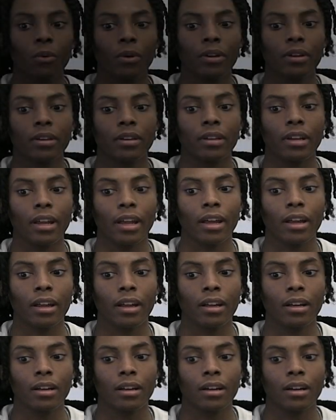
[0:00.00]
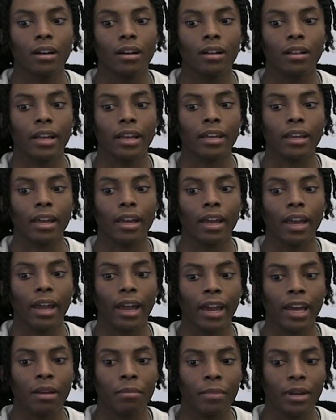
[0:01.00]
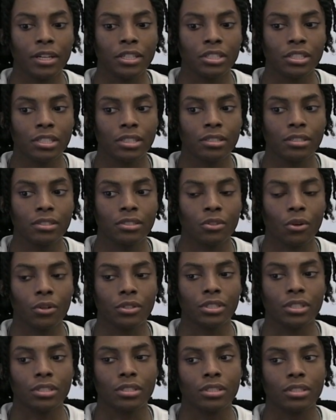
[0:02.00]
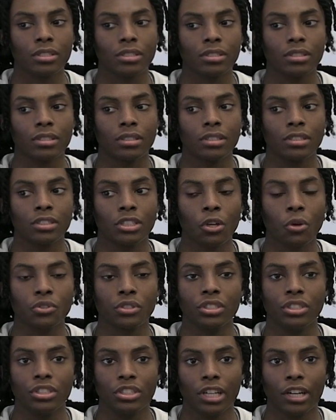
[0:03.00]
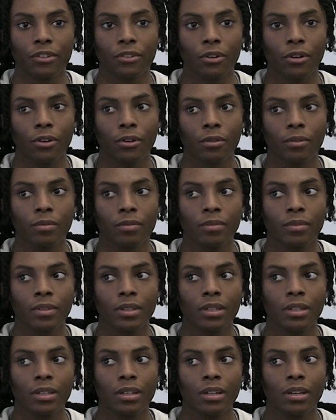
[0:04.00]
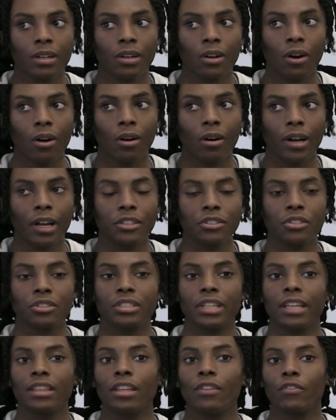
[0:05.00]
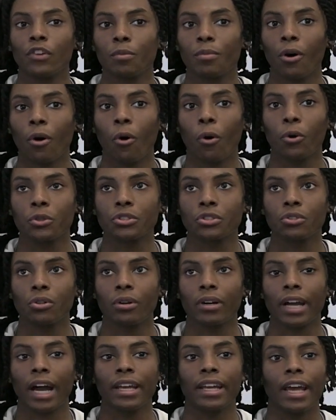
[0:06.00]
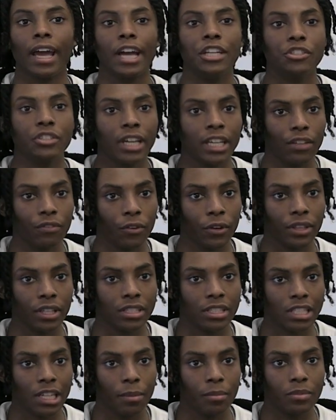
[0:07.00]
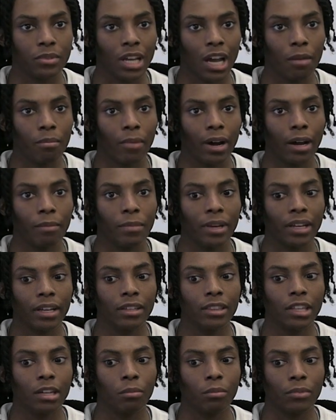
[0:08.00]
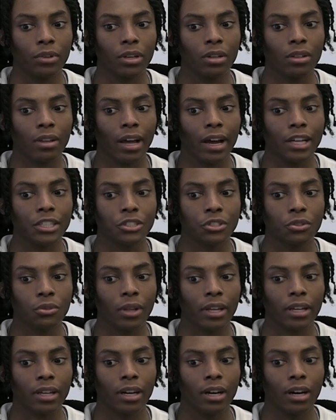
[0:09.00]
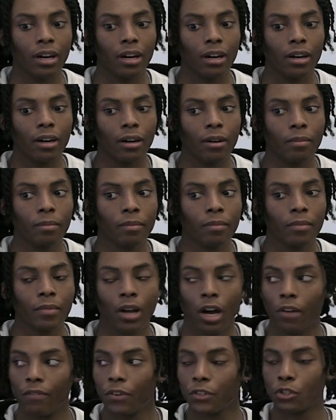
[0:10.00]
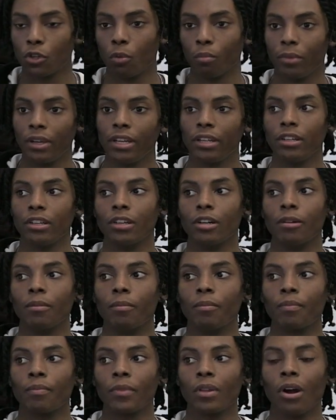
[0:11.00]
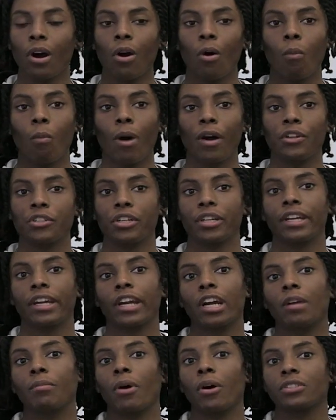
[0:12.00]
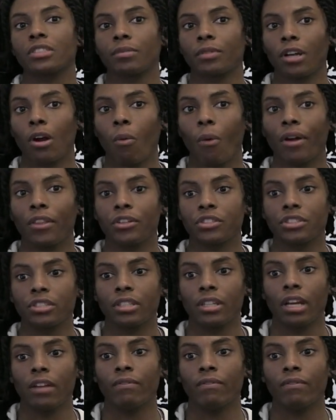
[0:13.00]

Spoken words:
when like animations or just shows in general entertain the viewer, but also kind of educate the viewer at the same time by making them realize through like a visual medium why they should care about something or why they should